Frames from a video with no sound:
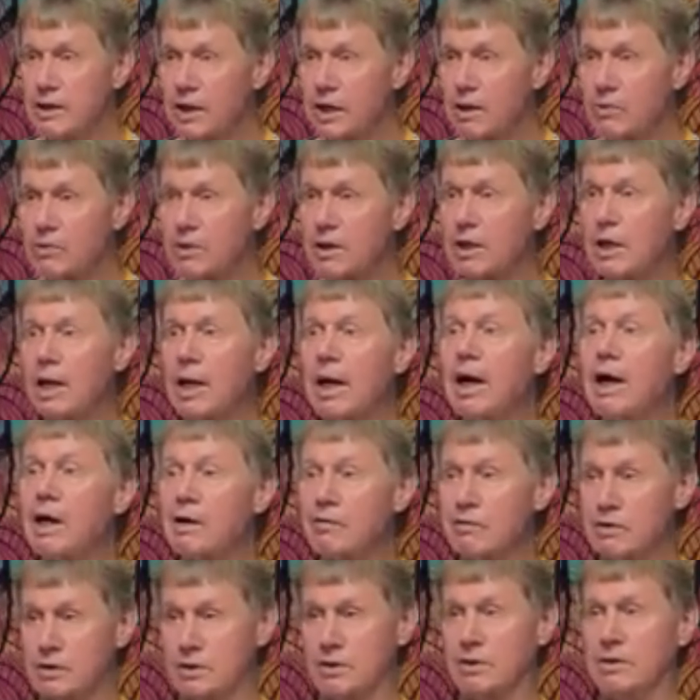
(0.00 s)
claimed their
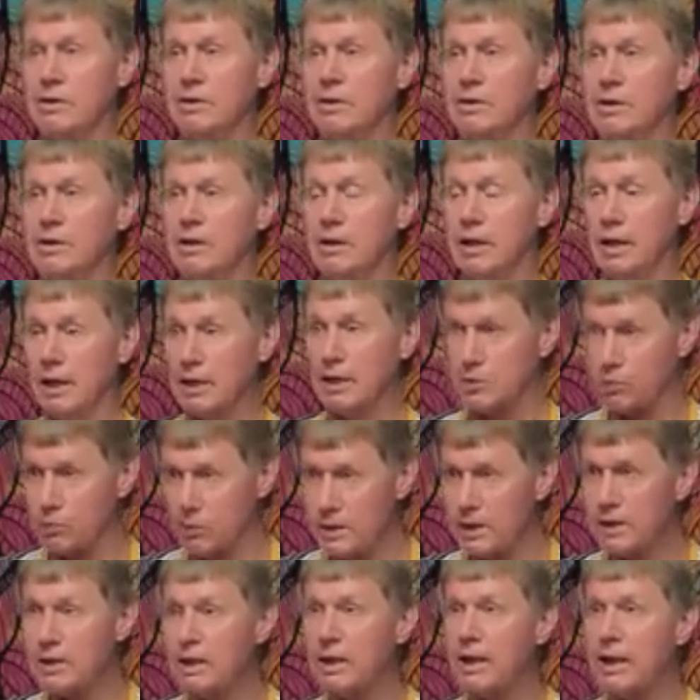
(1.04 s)
lives as
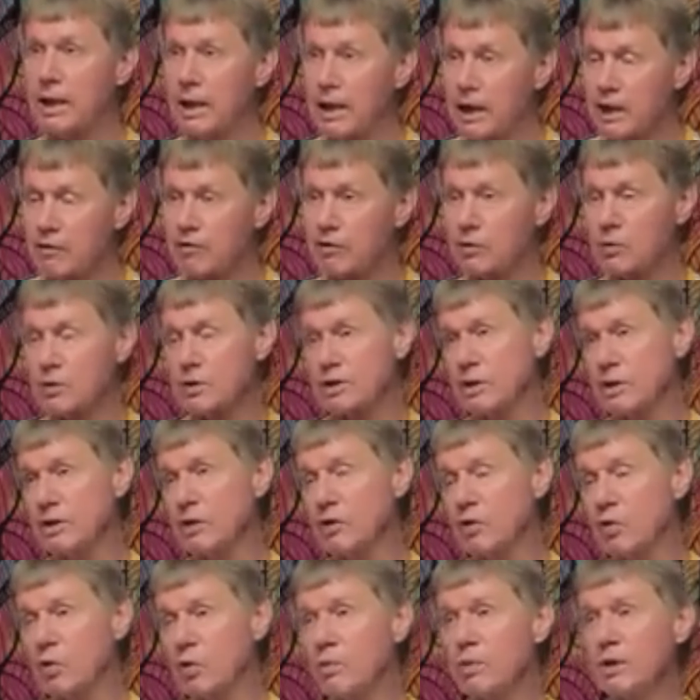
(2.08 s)
being alive, because in
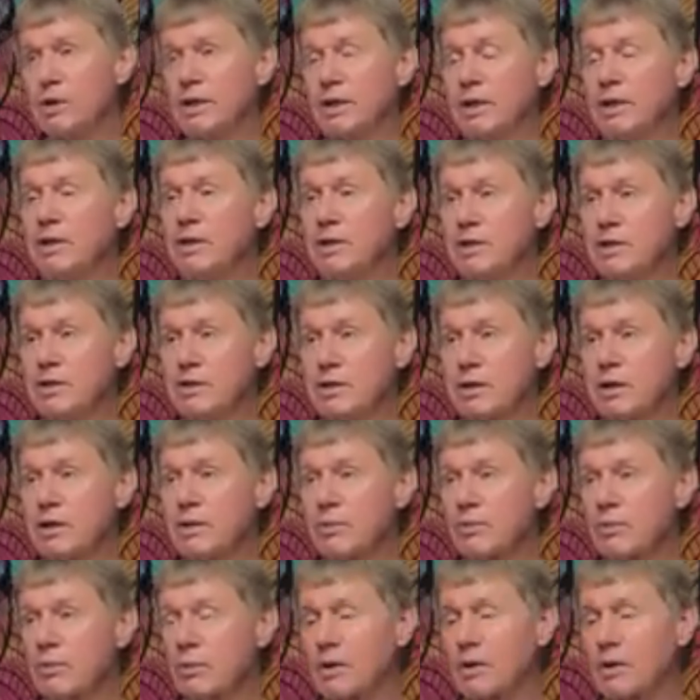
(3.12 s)
the corporate industry,